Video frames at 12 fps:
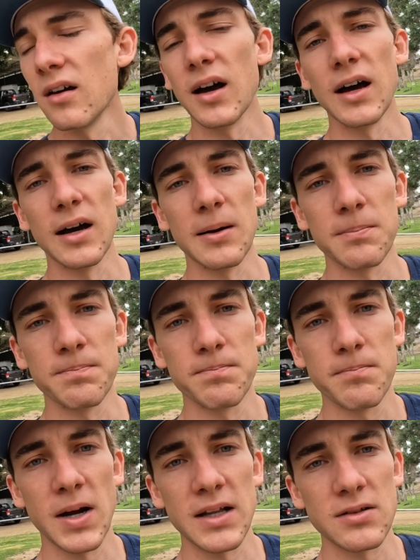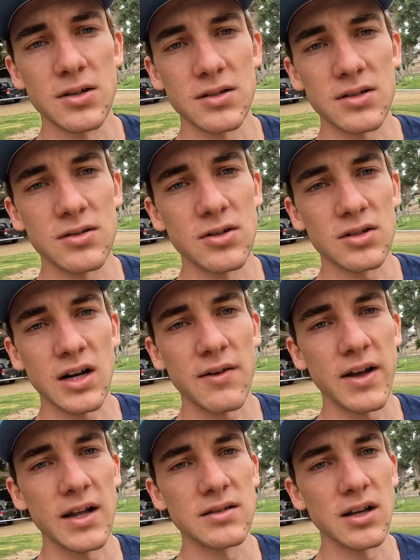Um, but just just kind
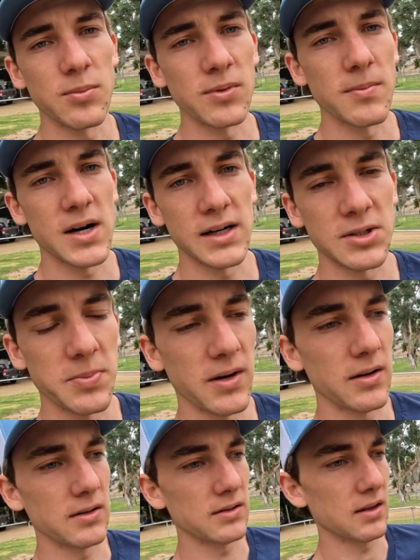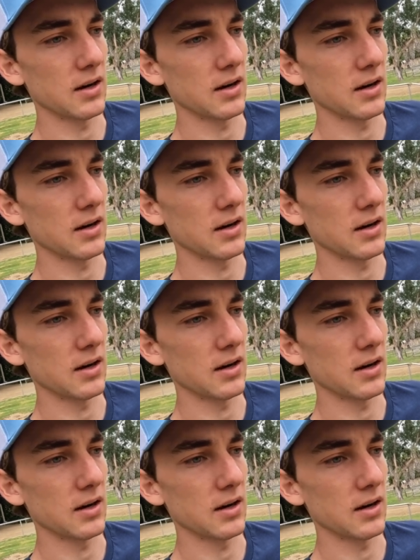of a heads up with my experience